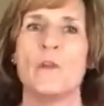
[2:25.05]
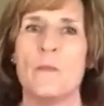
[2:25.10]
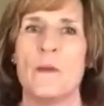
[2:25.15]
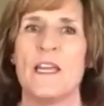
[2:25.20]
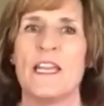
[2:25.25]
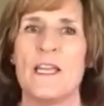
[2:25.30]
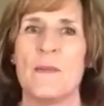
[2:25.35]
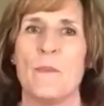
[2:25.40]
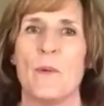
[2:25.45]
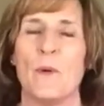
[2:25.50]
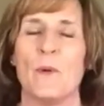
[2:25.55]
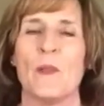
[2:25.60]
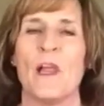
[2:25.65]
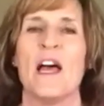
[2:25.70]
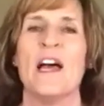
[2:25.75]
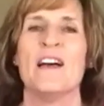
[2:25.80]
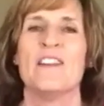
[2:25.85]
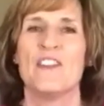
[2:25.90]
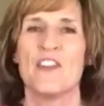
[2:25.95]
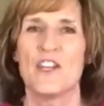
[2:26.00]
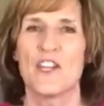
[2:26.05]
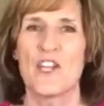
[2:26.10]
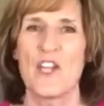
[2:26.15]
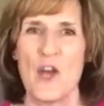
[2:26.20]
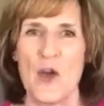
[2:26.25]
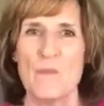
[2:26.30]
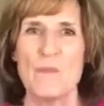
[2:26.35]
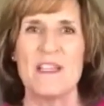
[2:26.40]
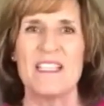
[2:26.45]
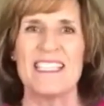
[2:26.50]
people that are
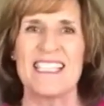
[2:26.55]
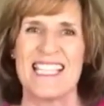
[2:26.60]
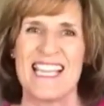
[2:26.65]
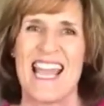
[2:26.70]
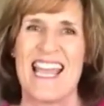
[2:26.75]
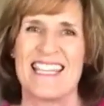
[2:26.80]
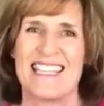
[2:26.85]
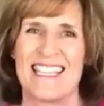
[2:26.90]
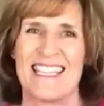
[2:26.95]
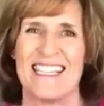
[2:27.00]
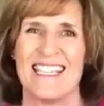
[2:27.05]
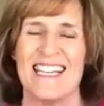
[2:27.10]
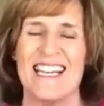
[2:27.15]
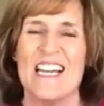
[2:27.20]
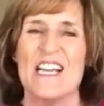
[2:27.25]
coming together